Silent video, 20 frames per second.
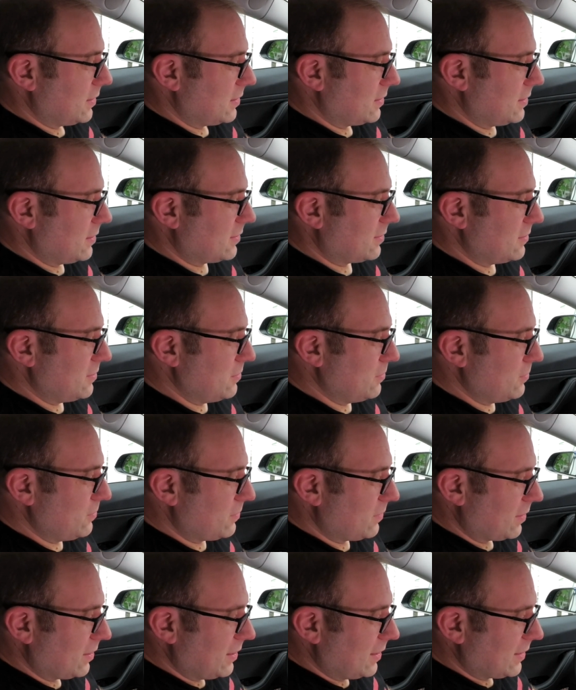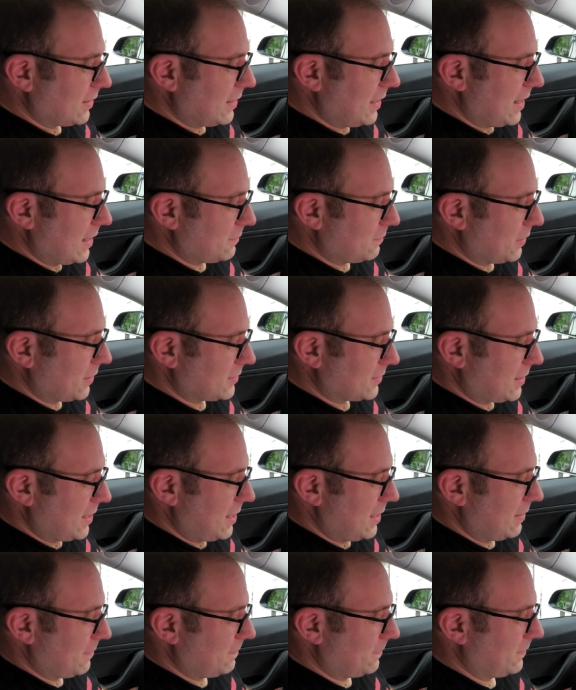this new CAN bus
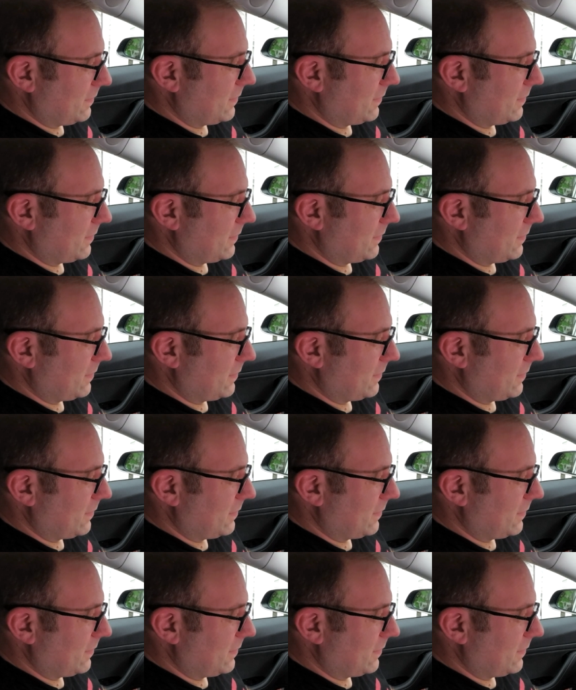cam,